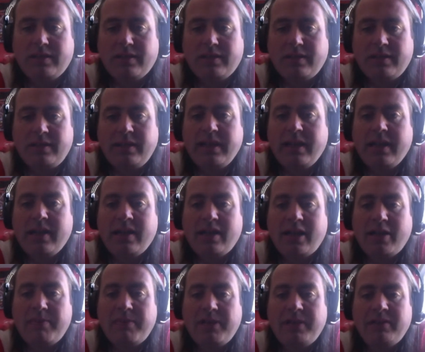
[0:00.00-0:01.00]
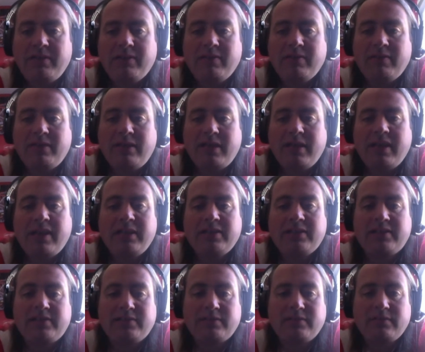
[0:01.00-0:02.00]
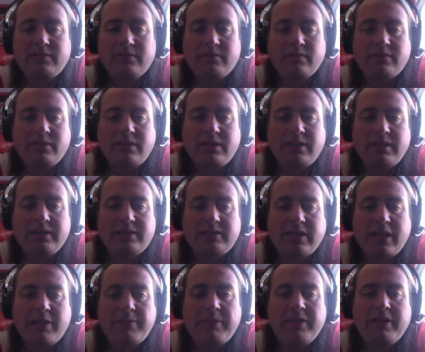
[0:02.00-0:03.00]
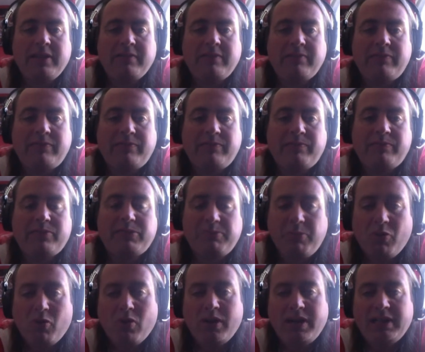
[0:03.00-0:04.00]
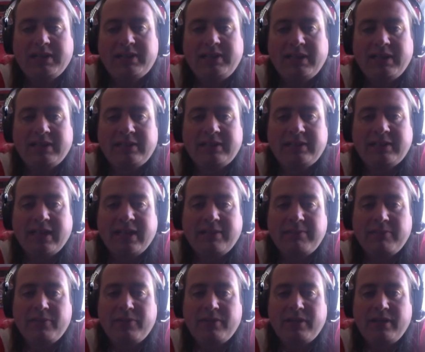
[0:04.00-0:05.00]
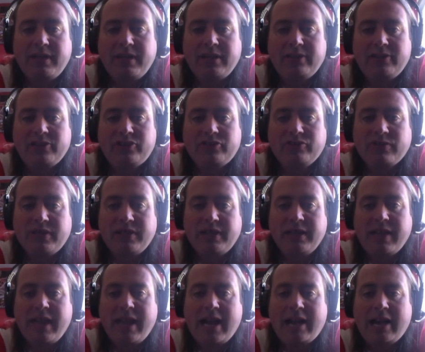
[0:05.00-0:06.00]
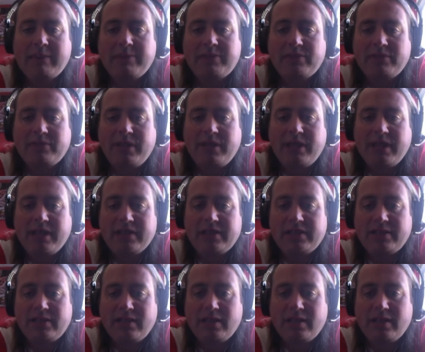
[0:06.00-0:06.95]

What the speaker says: yeah, I mean, it is. It is that. I mean, sport is the entertainment industry. It absolutely is.